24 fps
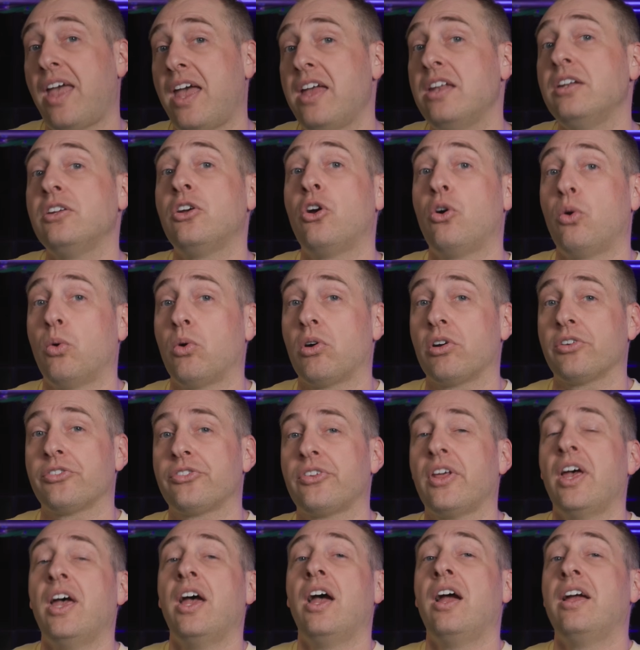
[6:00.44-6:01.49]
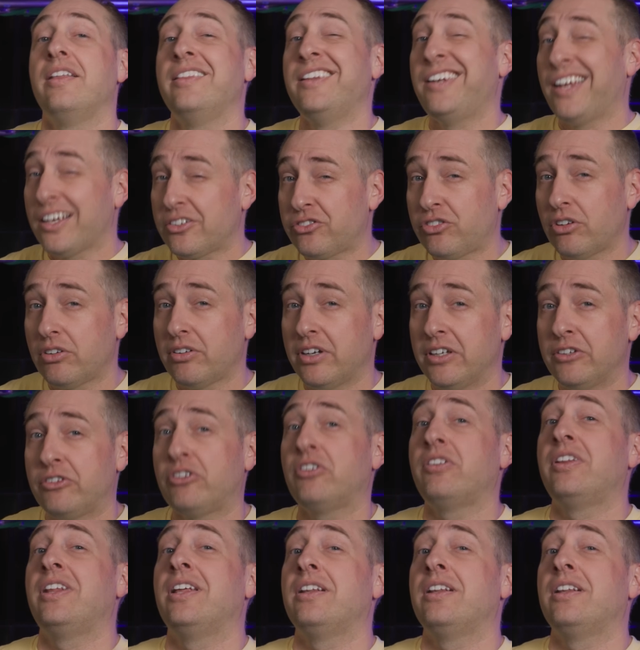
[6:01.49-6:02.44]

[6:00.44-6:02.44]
10 cores. In the next generation,